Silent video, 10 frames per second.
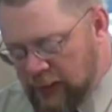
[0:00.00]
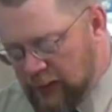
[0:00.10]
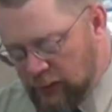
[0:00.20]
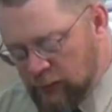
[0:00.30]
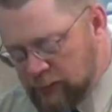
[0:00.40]
I
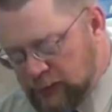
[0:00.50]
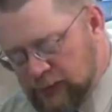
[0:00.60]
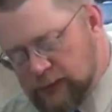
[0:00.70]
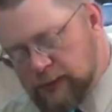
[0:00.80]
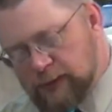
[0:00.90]
don't,
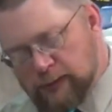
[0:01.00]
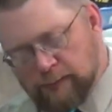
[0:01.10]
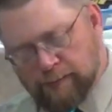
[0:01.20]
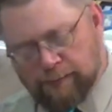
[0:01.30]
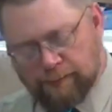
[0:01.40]

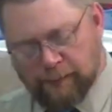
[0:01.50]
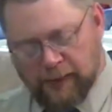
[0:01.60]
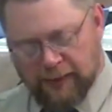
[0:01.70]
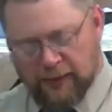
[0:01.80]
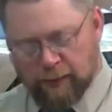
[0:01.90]
um,
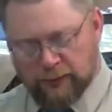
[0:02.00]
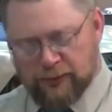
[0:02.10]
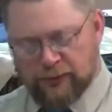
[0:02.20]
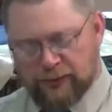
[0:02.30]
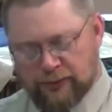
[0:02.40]
I think we'll
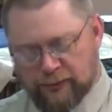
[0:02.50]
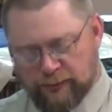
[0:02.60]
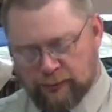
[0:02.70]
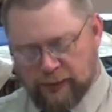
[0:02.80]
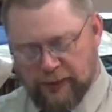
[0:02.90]
just
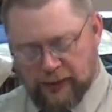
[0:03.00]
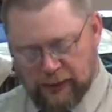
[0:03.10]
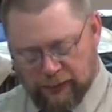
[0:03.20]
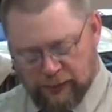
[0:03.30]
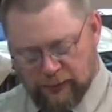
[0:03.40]

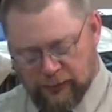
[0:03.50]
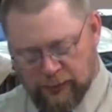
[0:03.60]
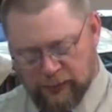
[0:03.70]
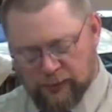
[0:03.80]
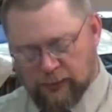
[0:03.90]
read.
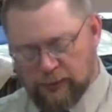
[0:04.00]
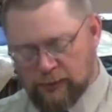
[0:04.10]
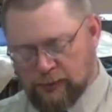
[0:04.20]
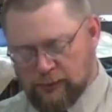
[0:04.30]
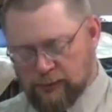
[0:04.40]

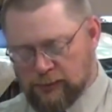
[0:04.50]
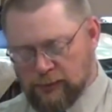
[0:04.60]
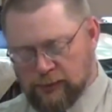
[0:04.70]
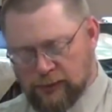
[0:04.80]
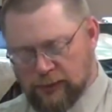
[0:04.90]

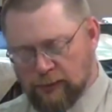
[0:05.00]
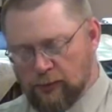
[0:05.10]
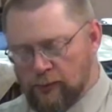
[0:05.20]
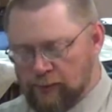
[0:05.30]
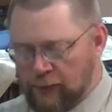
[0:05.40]
I don't
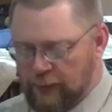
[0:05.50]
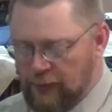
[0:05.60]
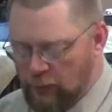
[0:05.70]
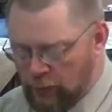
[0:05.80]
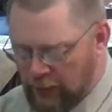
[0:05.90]
know if I read
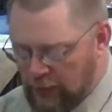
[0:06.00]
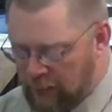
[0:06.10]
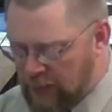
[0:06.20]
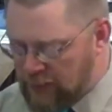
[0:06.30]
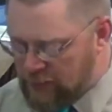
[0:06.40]
the whole thing. I
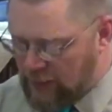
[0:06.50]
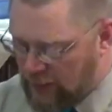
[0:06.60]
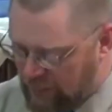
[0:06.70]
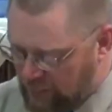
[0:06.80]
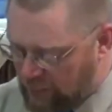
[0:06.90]
may just
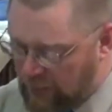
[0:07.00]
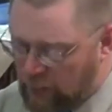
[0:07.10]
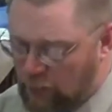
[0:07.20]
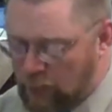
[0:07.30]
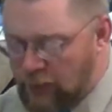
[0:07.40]
not even read a
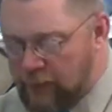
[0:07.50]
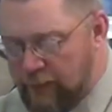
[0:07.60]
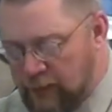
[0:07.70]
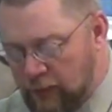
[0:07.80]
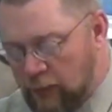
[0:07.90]
whole lot of
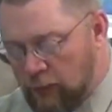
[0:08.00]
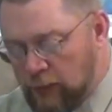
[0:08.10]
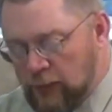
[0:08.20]
it at all.